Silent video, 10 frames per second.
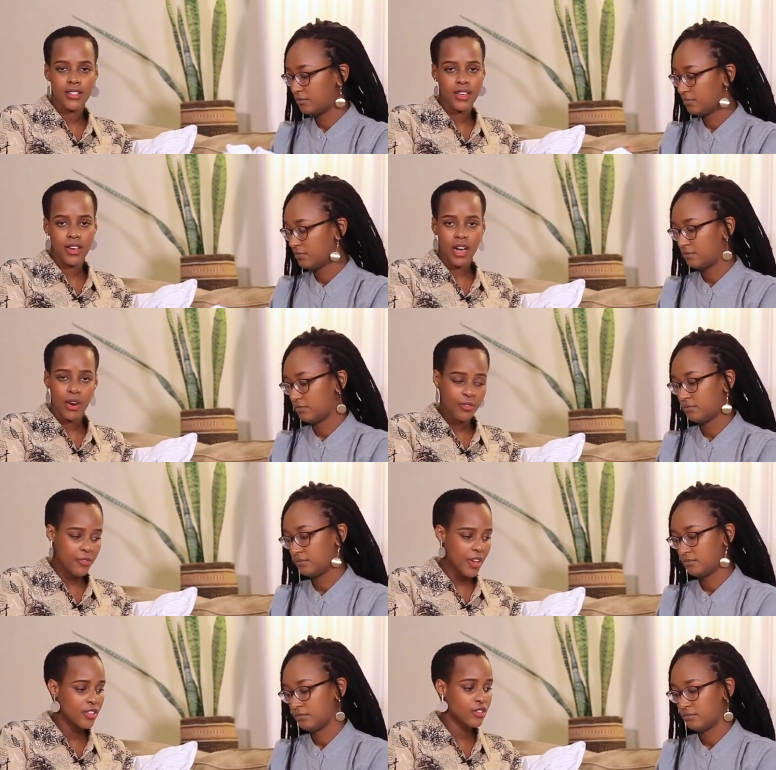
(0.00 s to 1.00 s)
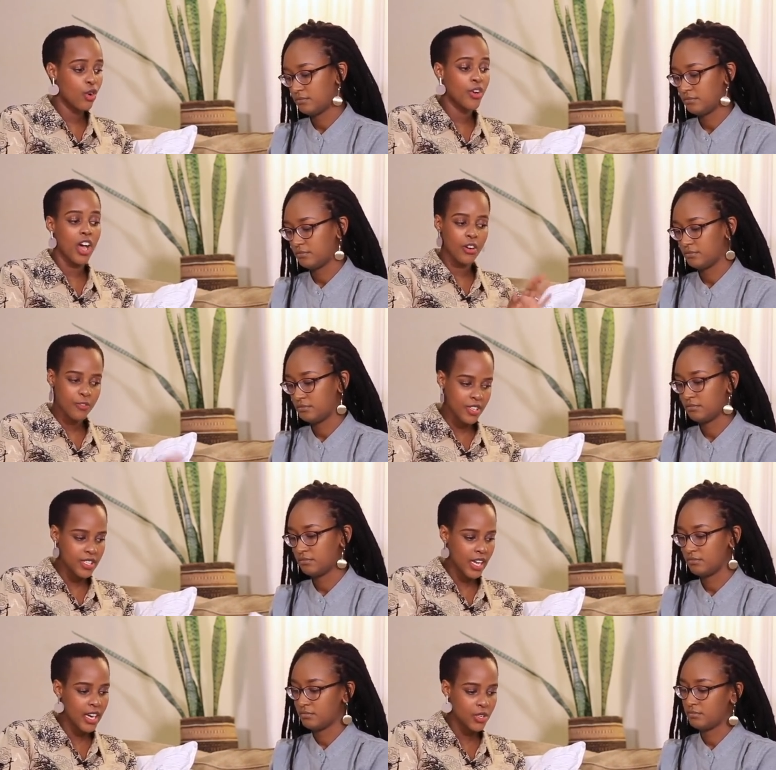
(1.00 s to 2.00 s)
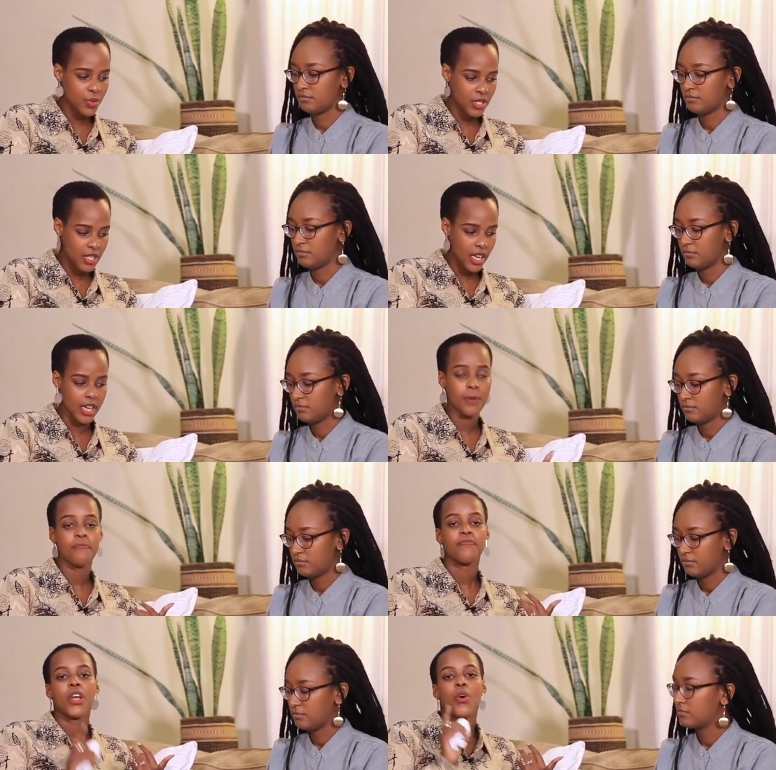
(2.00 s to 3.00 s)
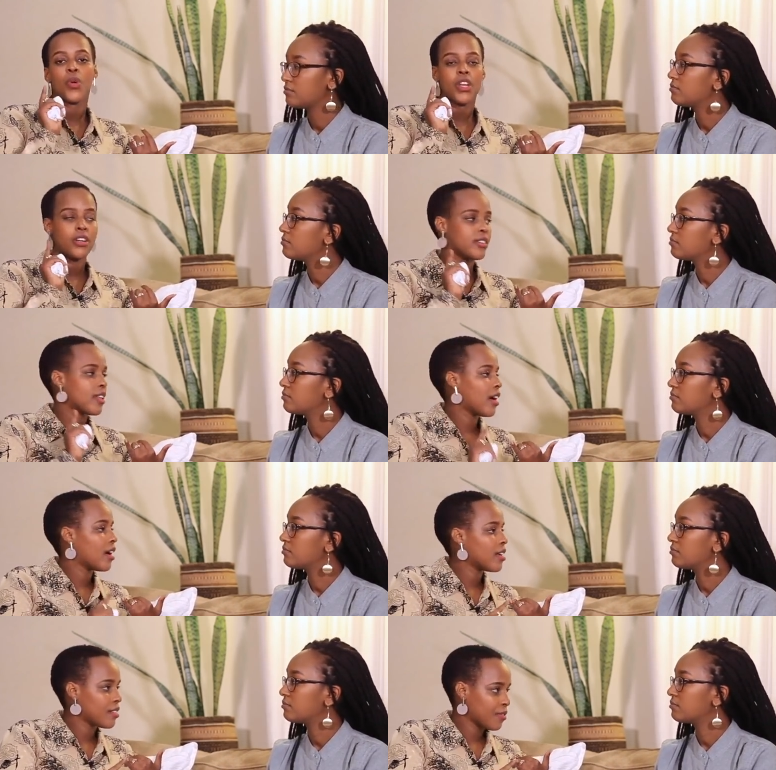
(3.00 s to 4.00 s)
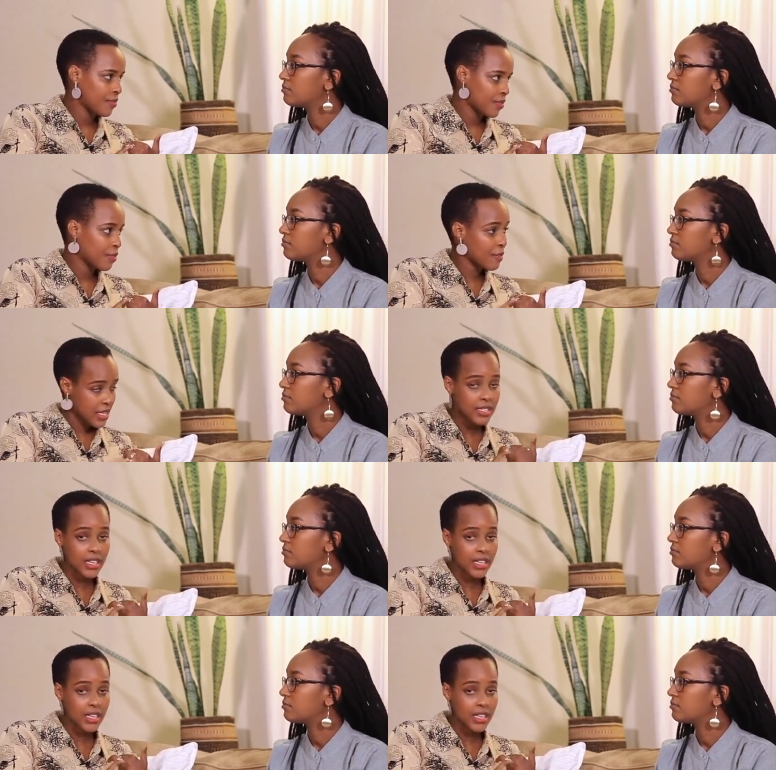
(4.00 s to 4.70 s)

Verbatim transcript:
Speaker 1: the outfit. So on outfit side, as we're saying, we need the the, the first